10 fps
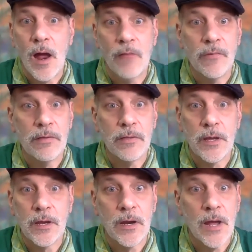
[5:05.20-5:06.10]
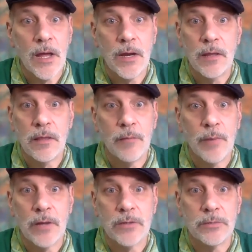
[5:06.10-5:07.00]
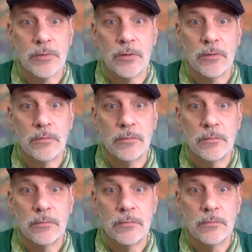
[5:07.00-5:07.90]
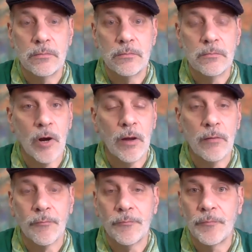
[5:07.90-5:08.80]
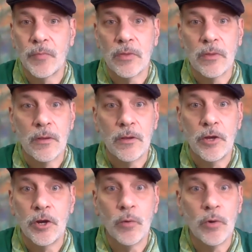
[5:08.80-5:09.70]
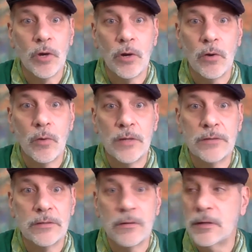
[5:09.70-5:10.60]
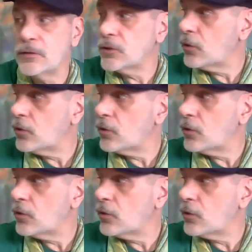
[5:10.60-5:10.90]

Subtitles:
everything and anything possible, right? You don't know until it's